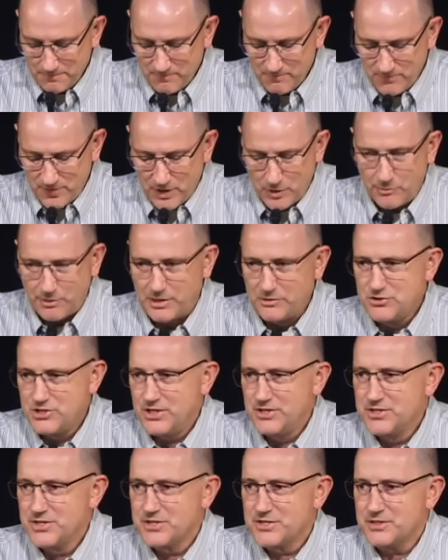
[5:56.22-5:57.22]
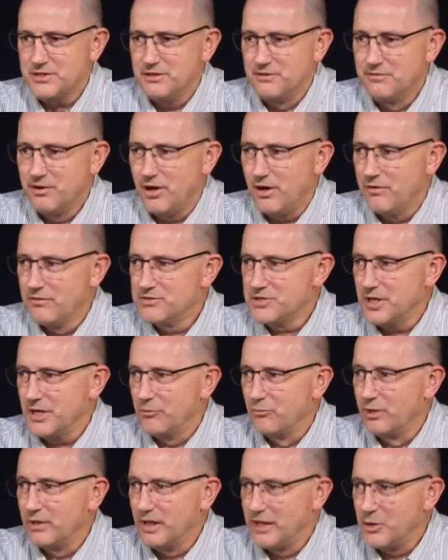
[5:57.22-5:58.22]
Following Jesus involves a
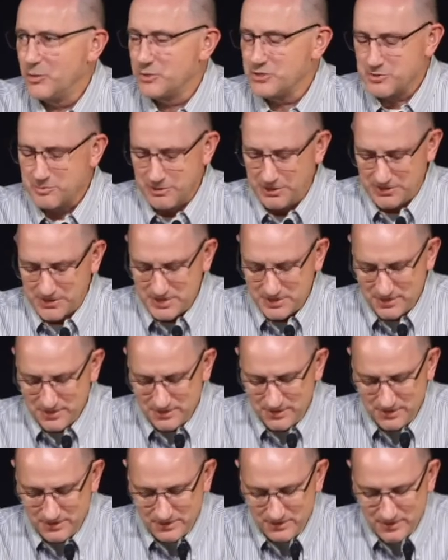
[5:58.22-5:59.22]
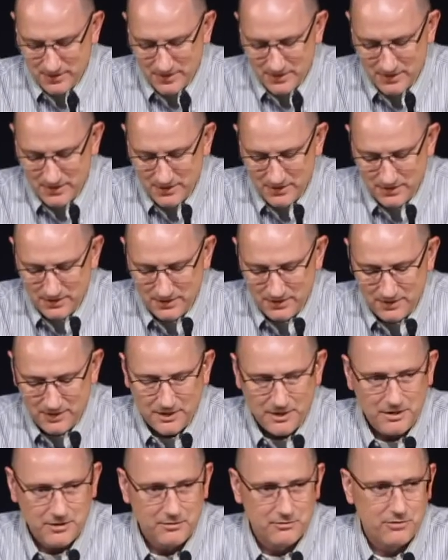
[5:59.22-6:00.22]
relinquishment.
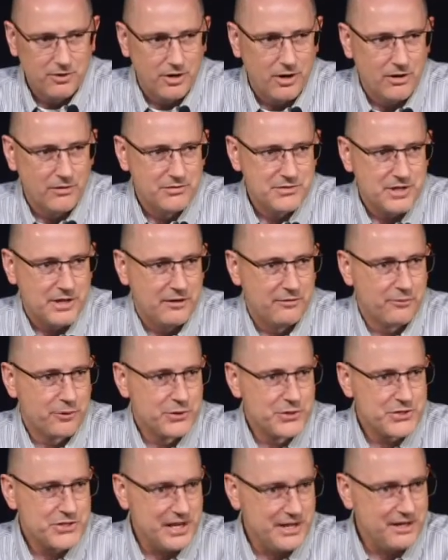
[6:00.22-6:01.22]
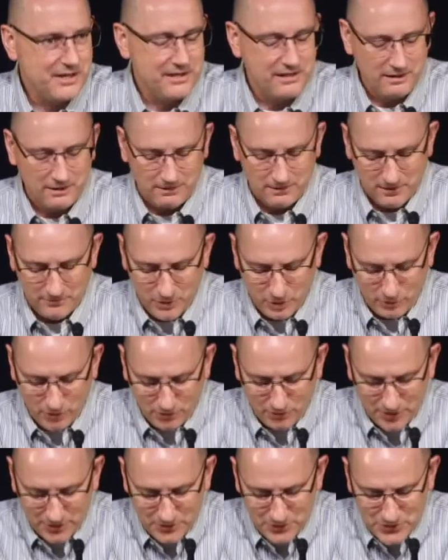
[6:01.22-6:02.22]
It involves a forsaking of your
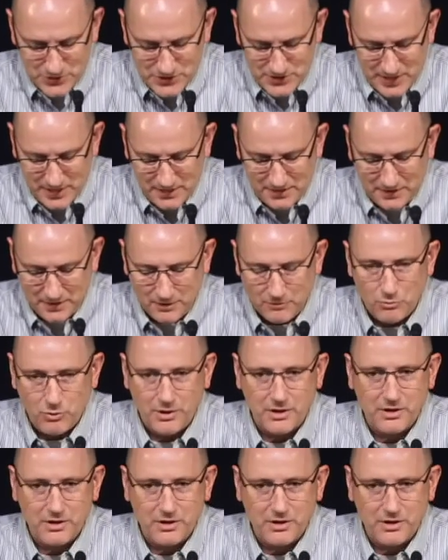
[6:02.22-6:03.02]
own understanding of what